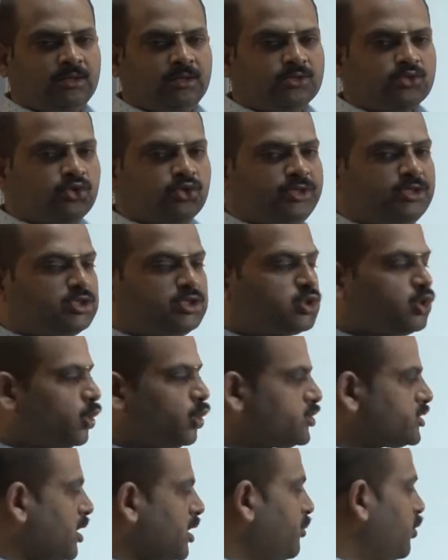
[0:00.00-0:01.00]
So, it
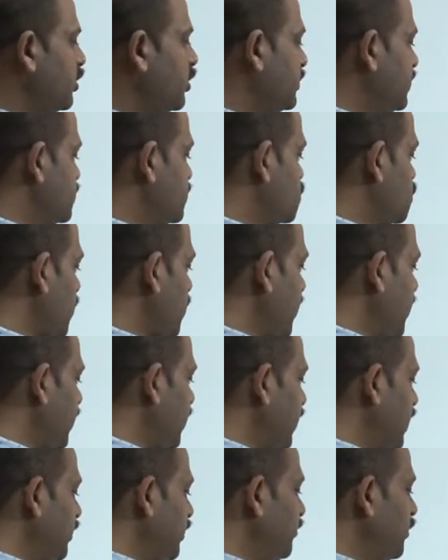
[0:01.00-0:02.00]
shows about the square
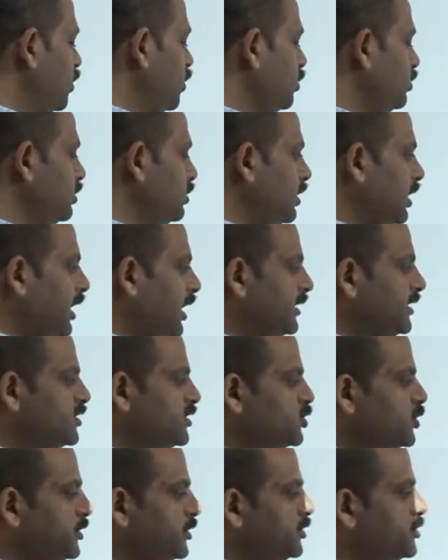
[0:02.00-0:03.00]
neighborhood and it
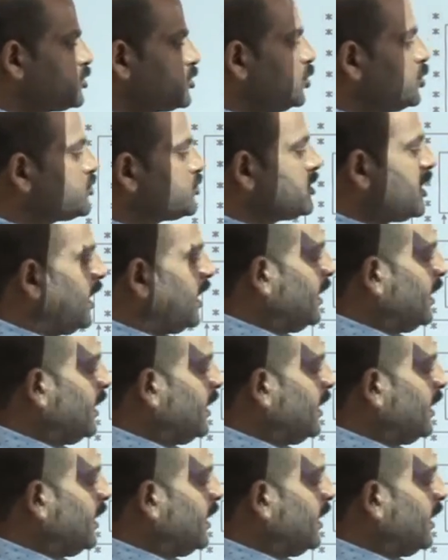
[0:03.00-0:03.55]
is going to show the